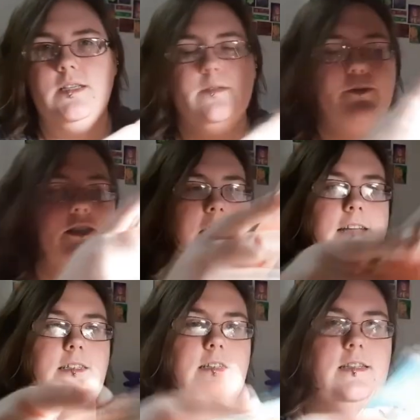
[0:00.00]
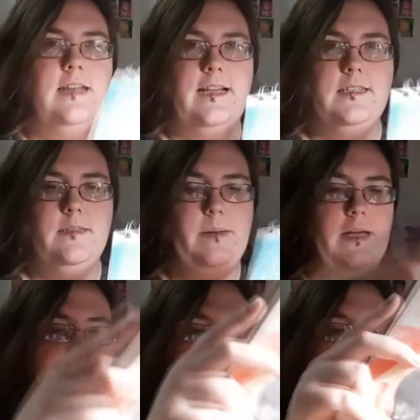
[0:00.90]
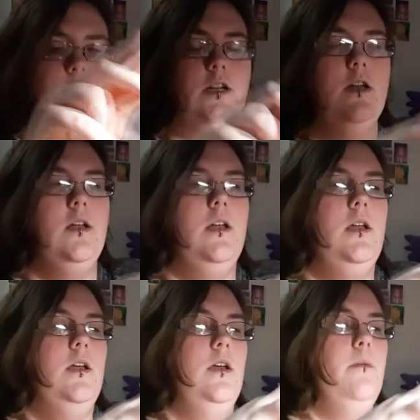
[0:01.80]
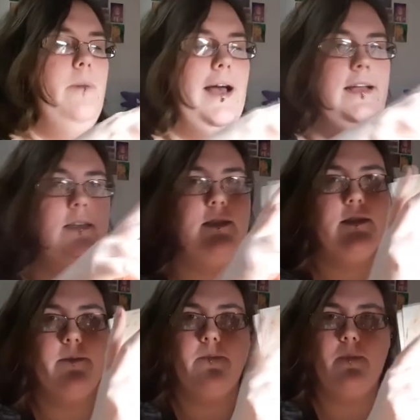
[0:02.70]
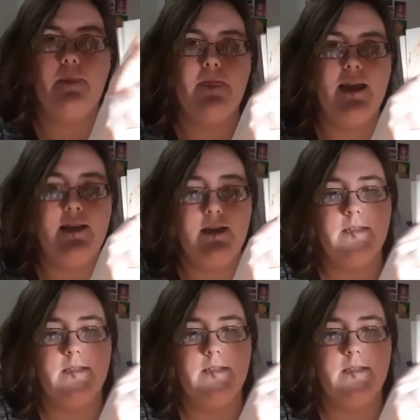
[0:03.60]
to protect the next page, but it does